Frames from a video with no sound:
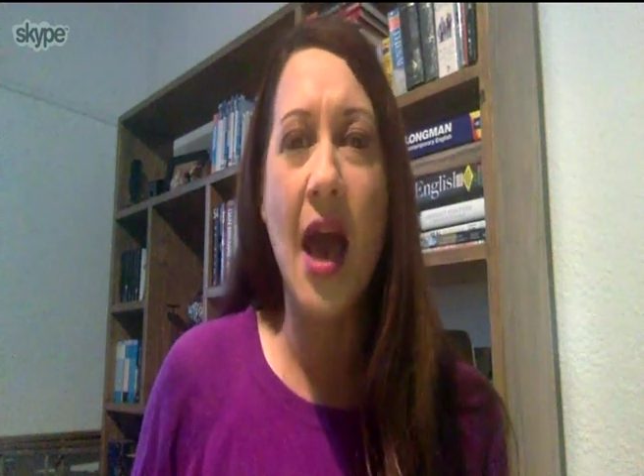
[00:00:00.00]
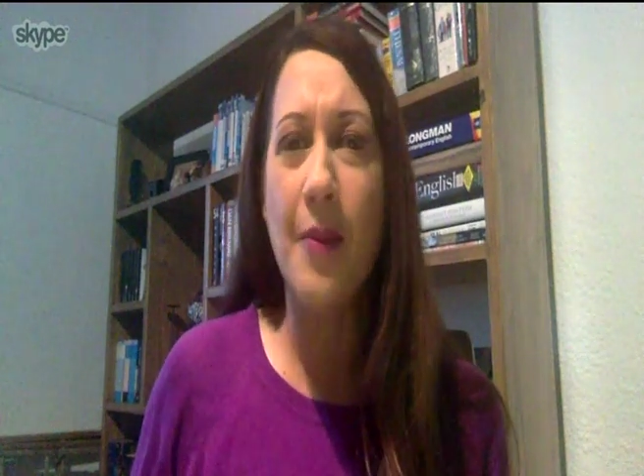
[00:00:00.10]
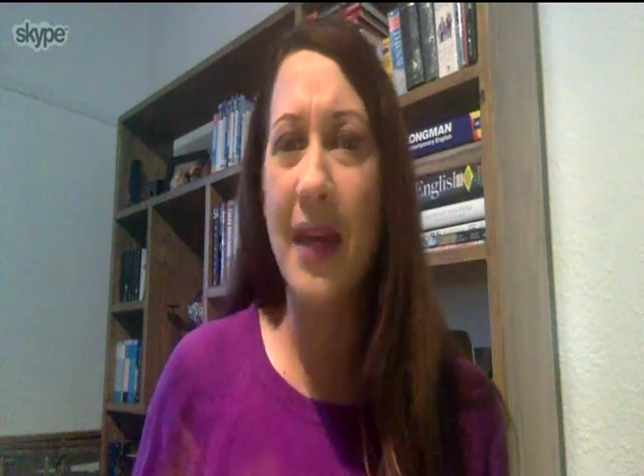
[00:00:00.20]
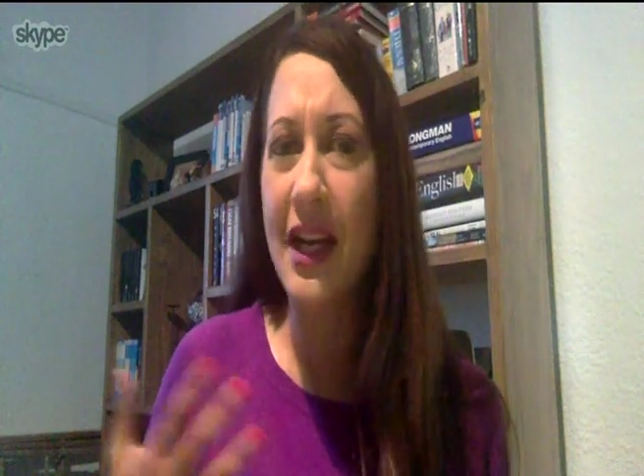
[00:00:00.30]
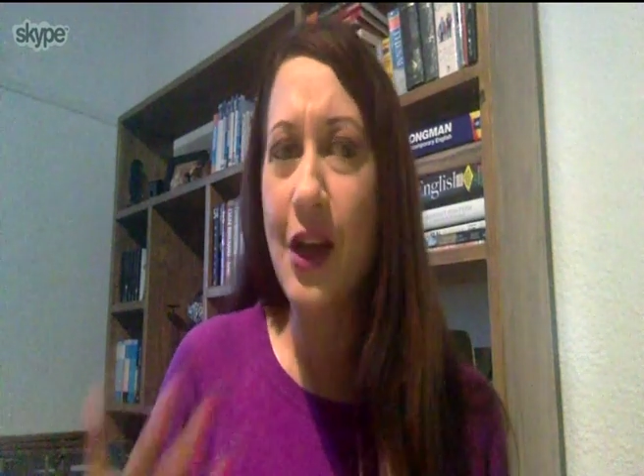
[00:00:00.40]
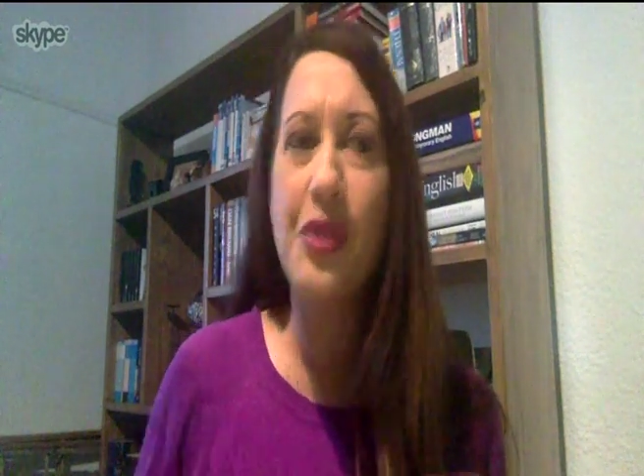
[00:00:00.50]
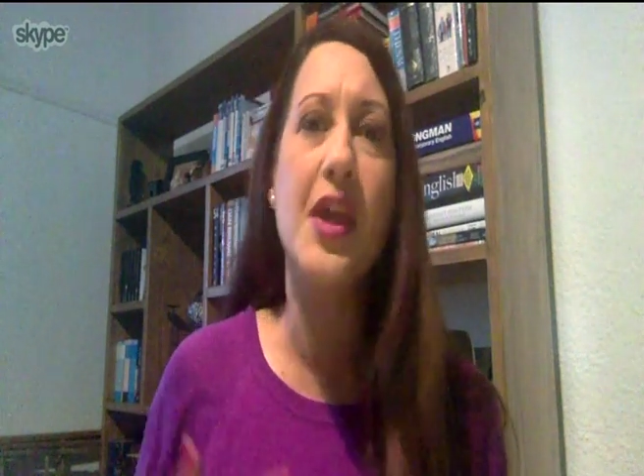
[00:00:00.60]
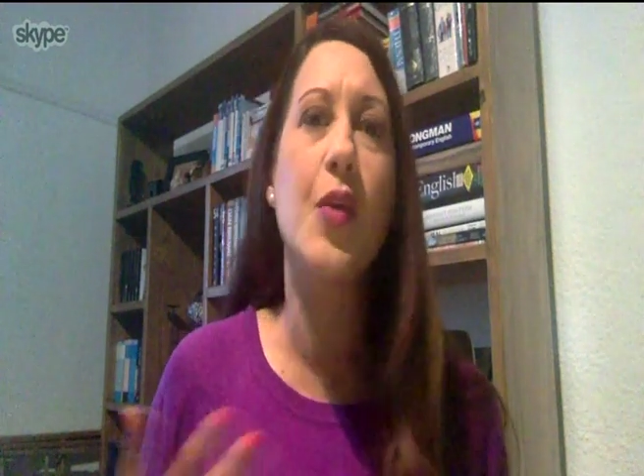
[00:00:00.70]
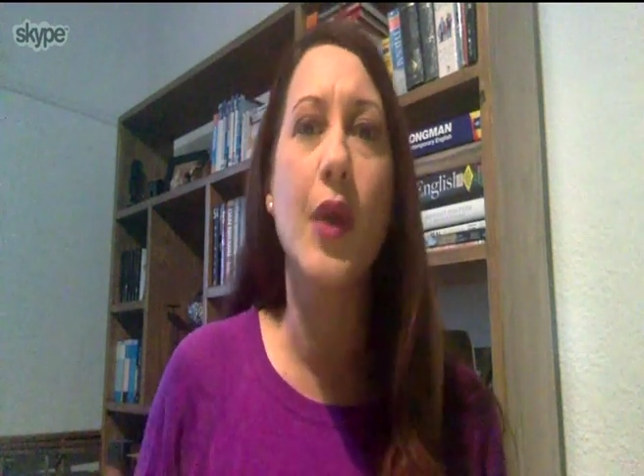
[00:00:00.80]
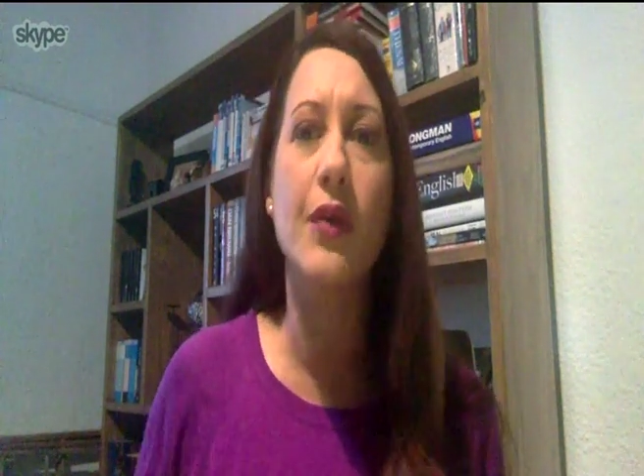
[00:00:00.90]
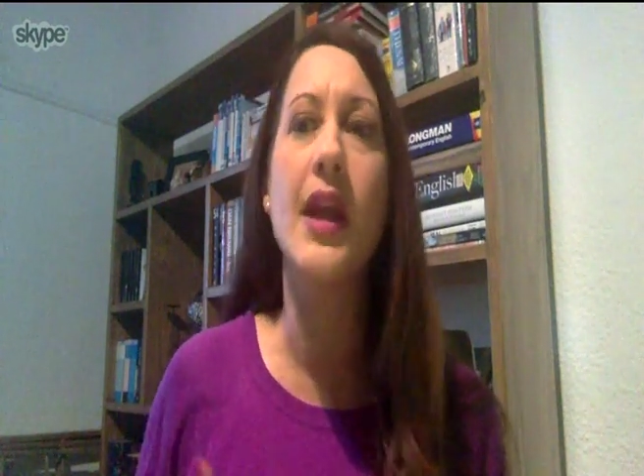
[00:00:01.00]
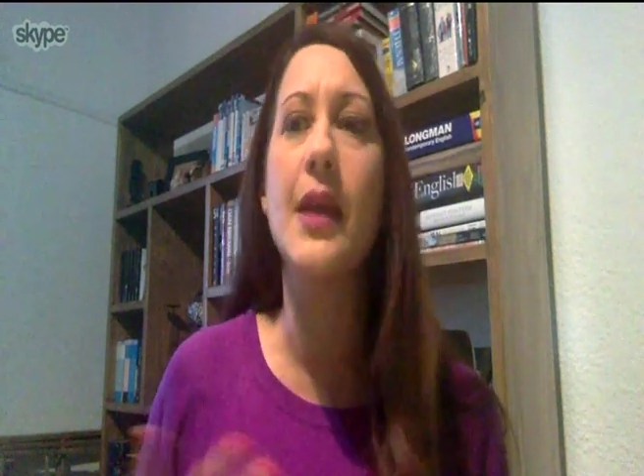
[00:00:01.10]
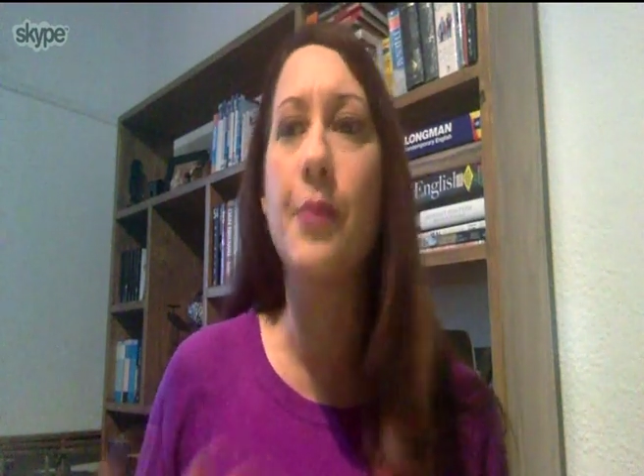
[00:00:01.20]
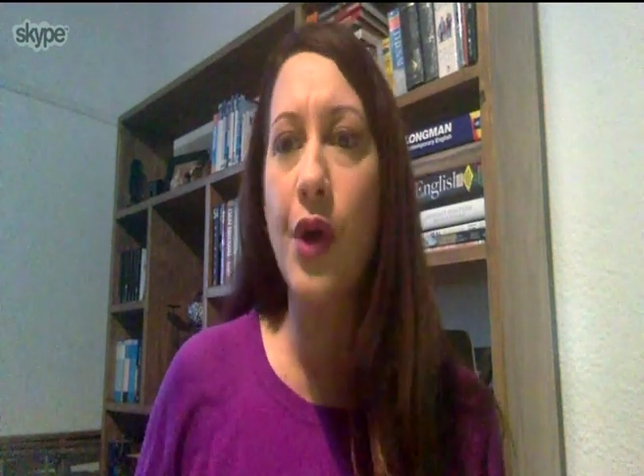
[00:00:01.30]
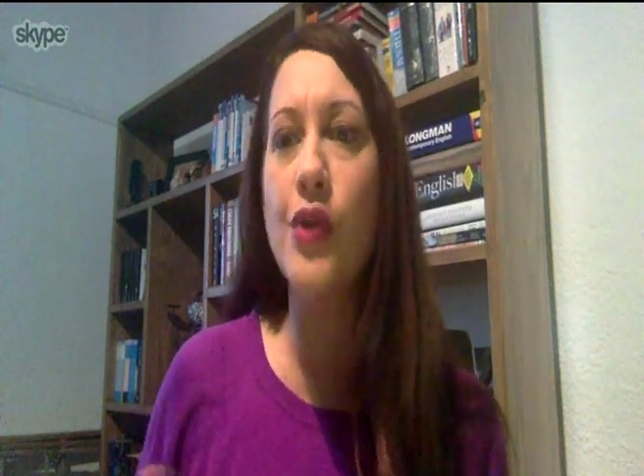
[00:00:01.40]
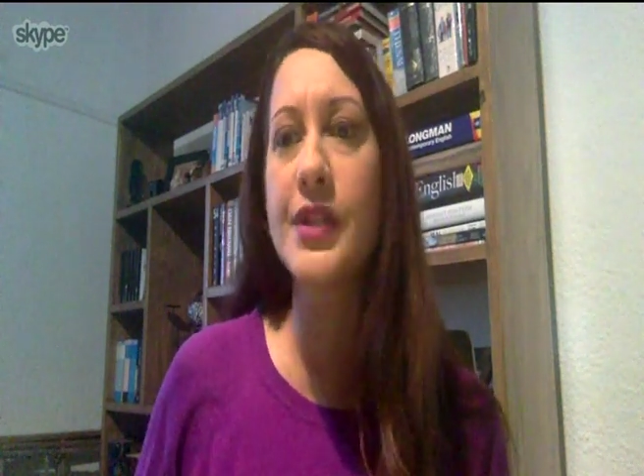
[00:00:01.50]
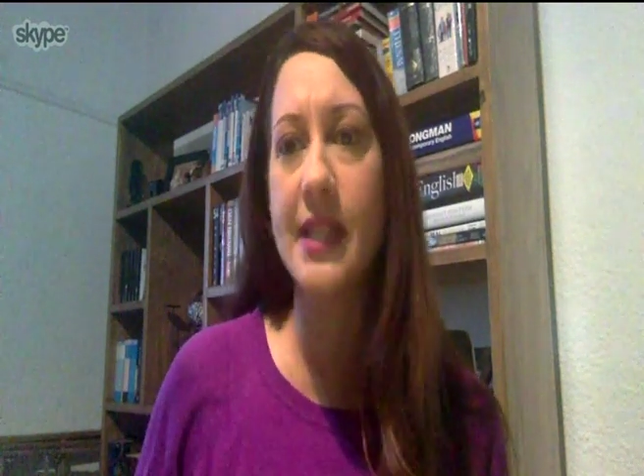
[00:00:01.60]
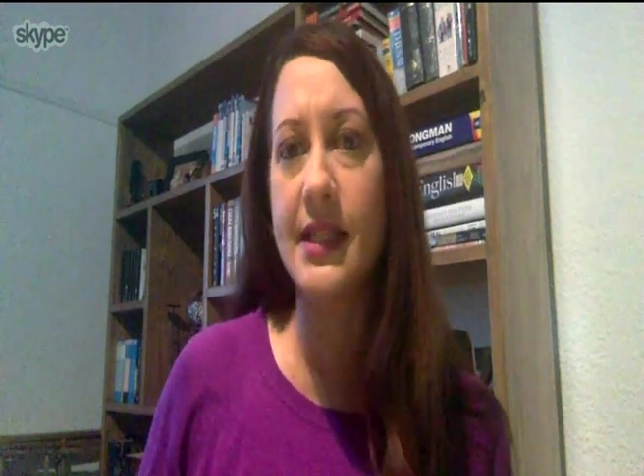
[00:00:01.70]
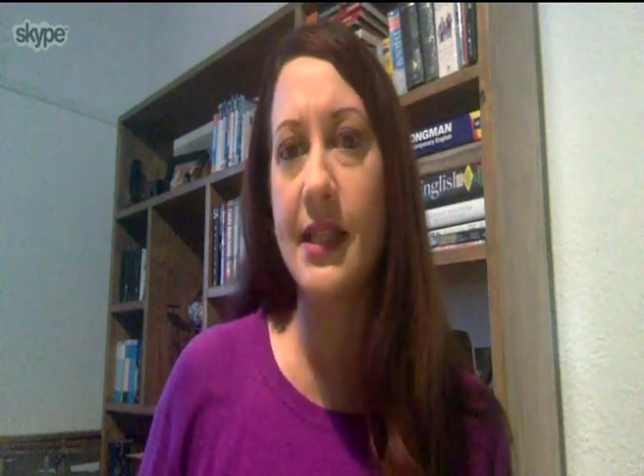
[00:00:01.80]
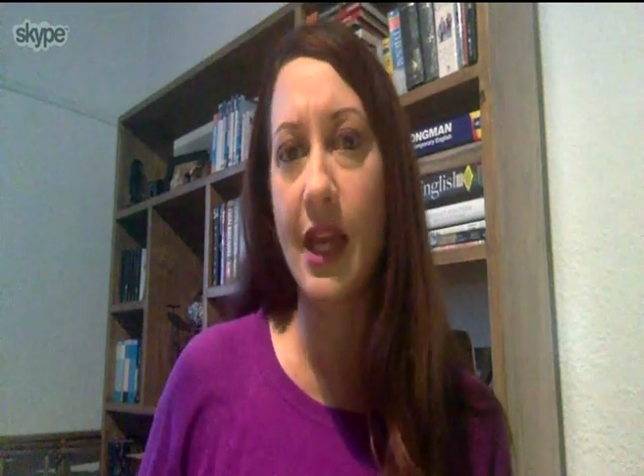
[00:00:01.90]
But I don't think we really
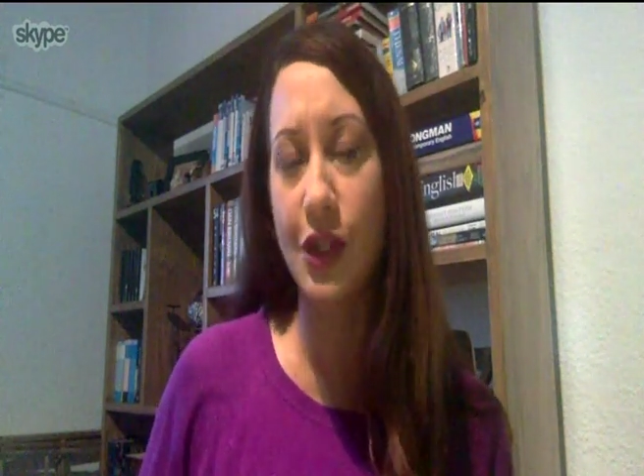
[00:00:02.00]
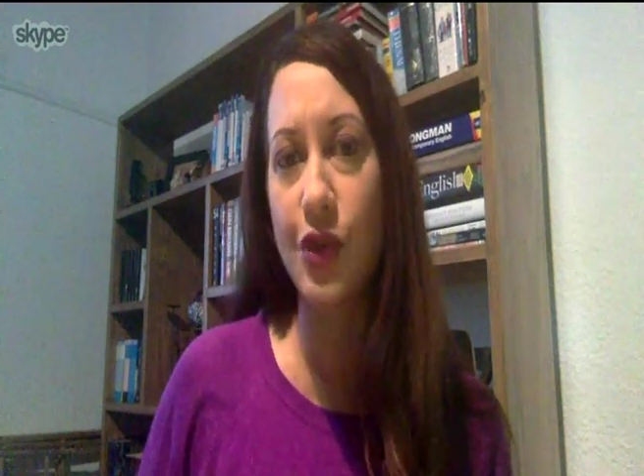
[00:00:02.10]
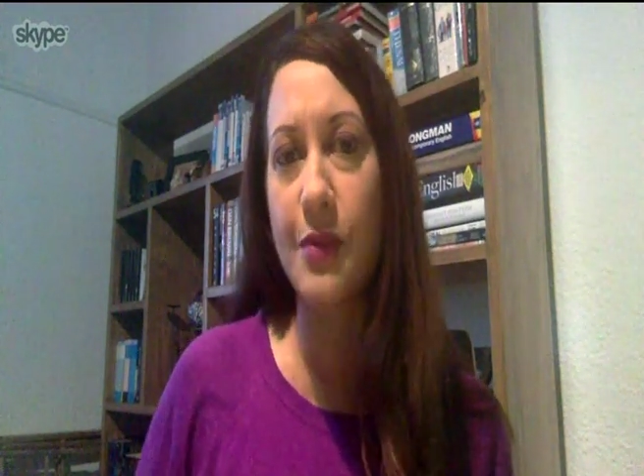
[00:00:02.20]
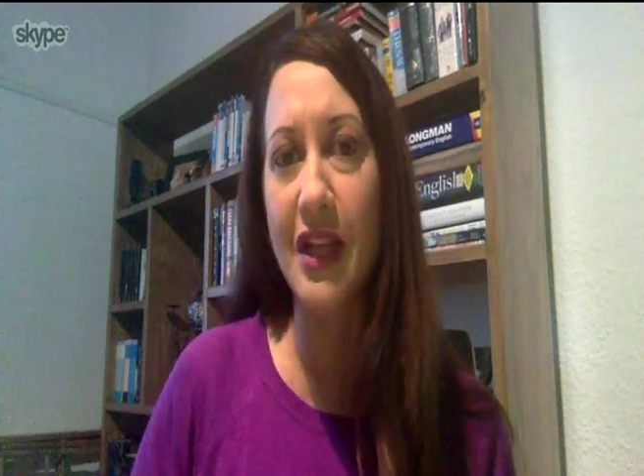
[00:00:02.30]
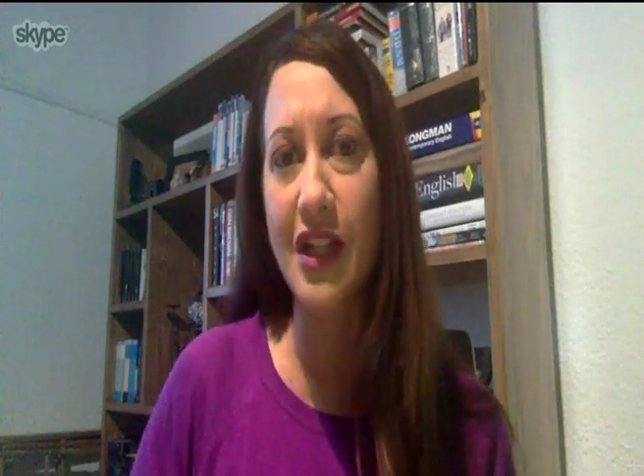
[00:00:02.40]
process that too much.